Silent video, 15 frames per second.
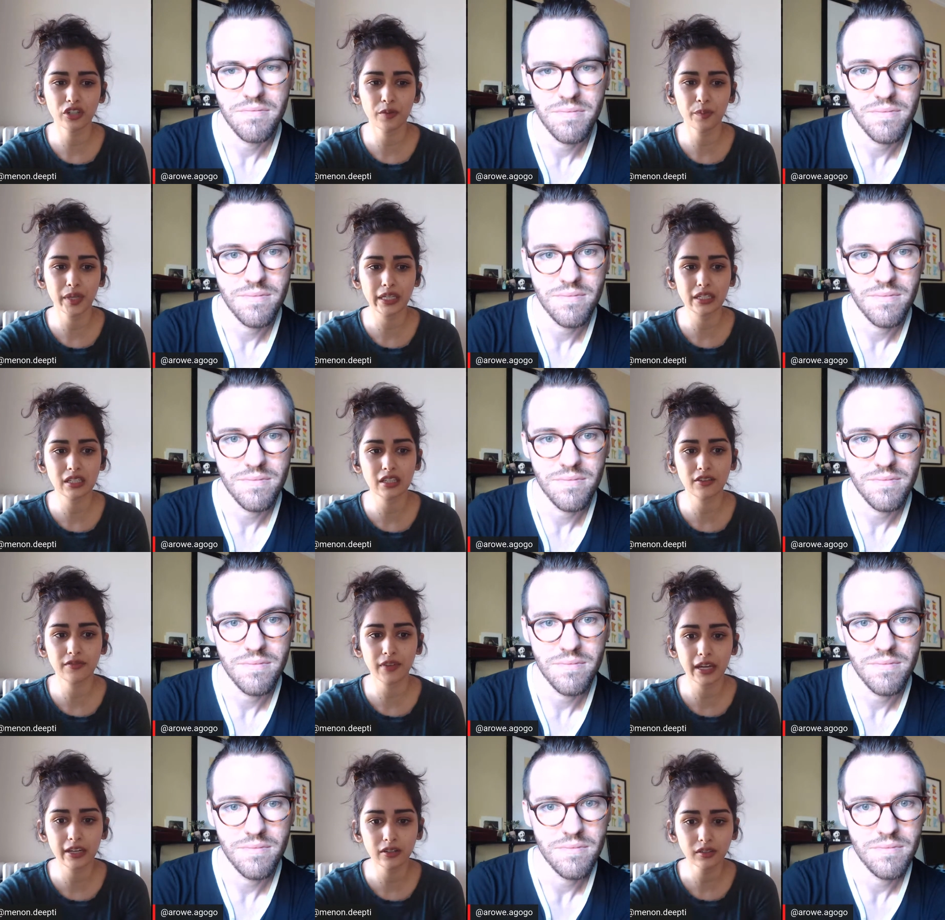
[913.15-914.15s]
Speaker 1: jumping into the
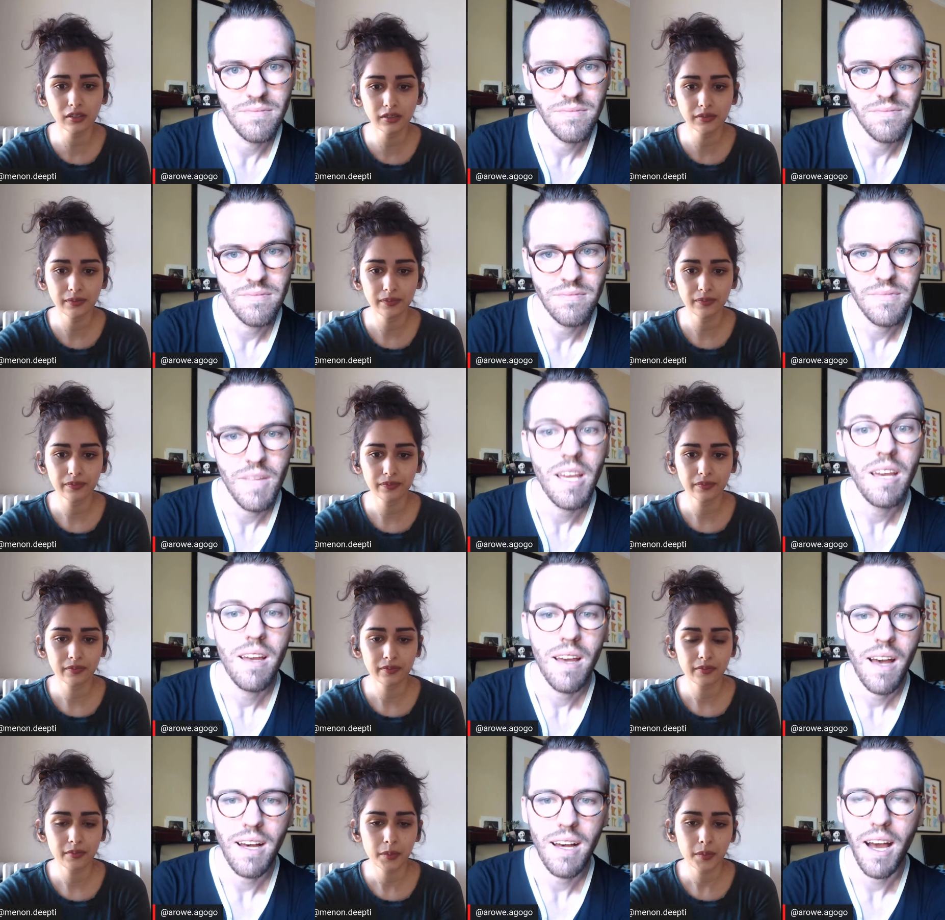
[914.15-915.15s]
final?
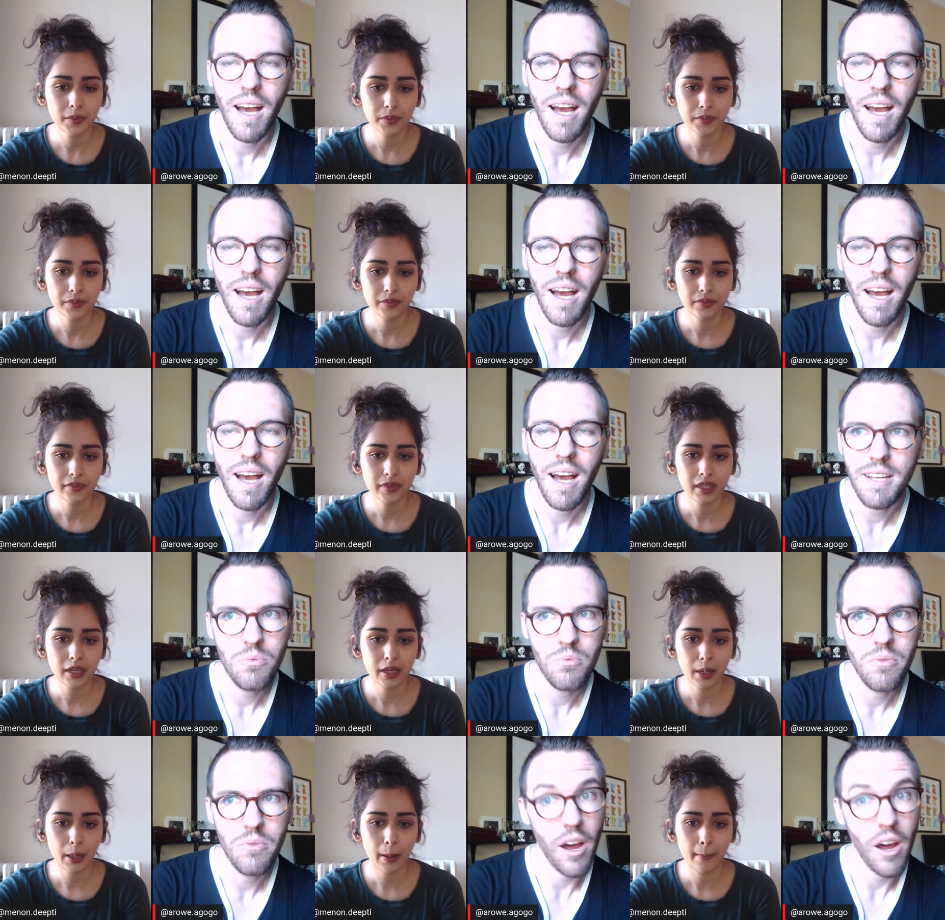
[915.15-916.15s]
Speaker 2: Uh, I do,
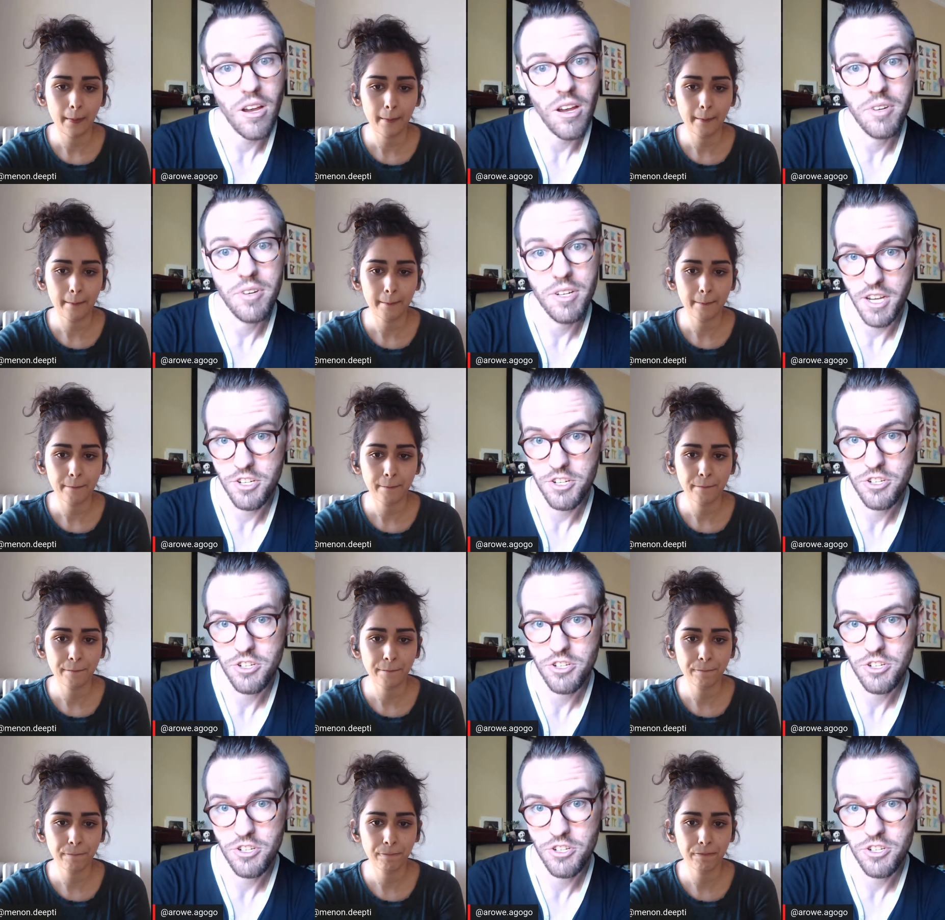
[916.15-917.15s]
not as often as I
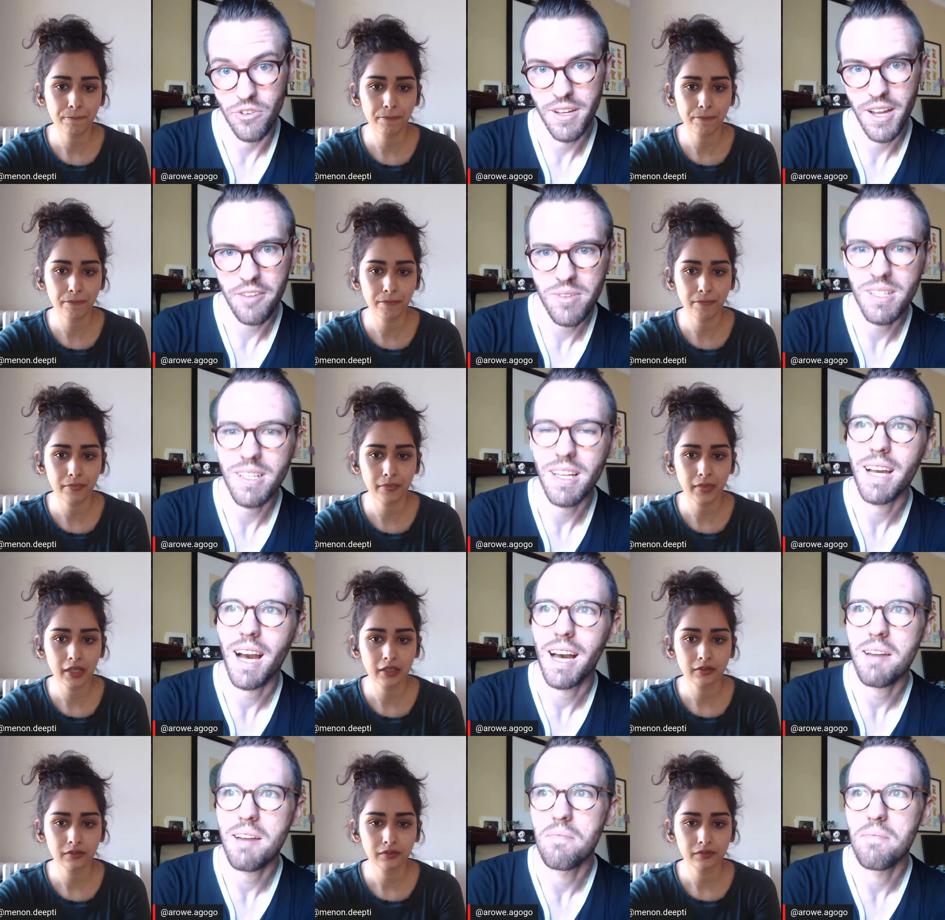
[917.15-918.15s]
should. I feel like
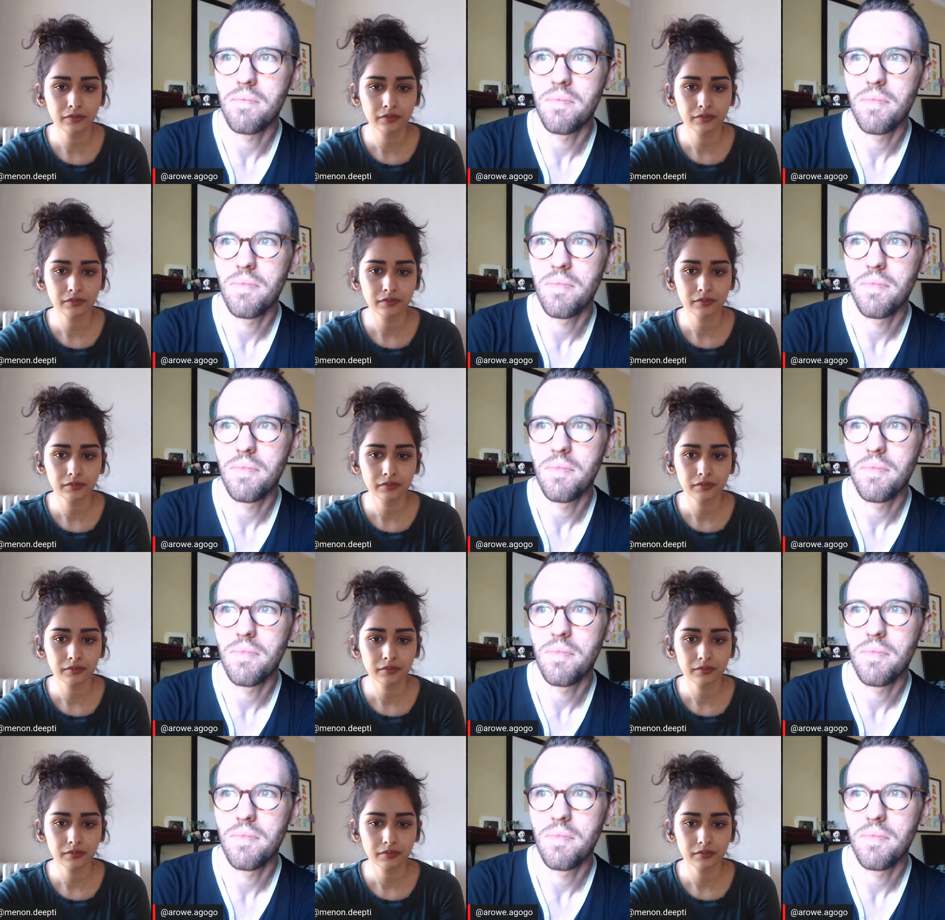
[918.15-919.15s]
I'm,
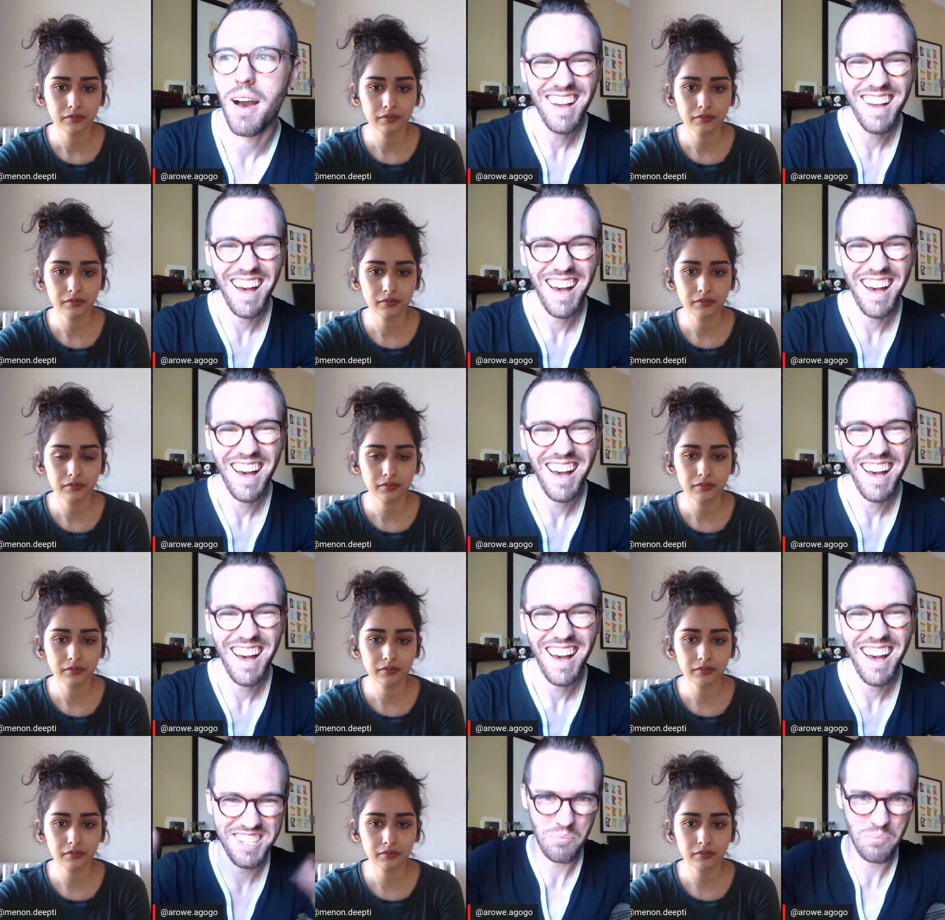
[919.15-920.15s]
I just
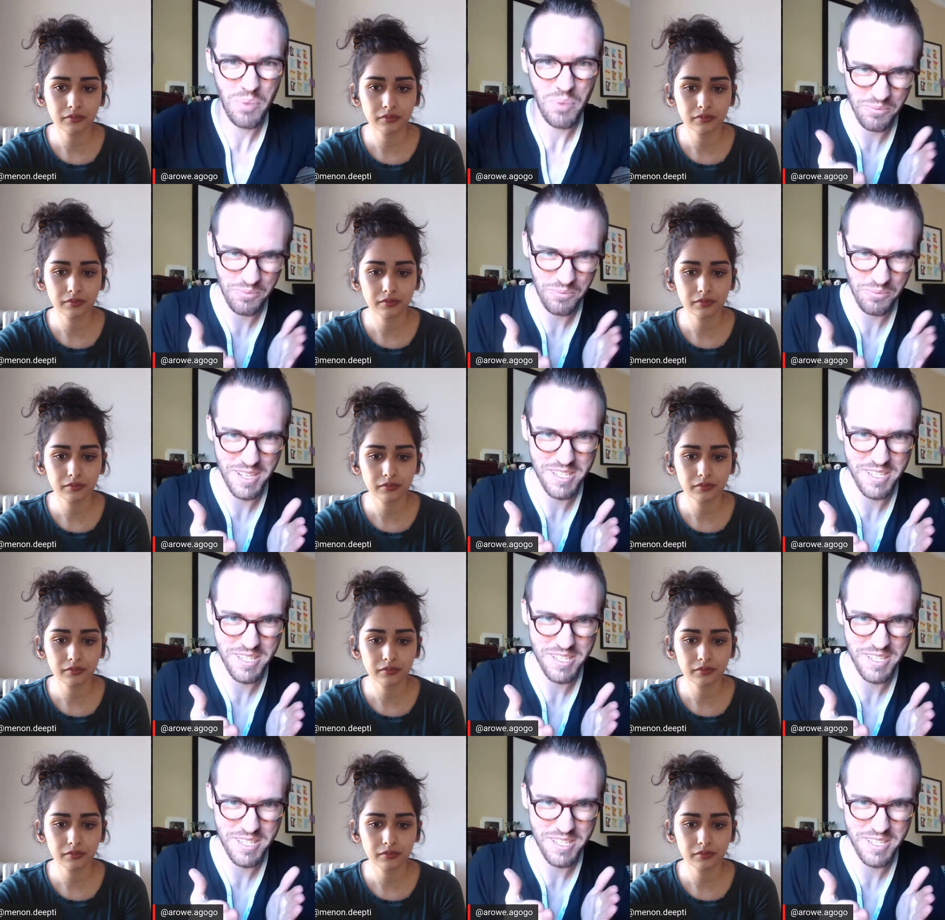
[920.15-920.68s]
pigeonholed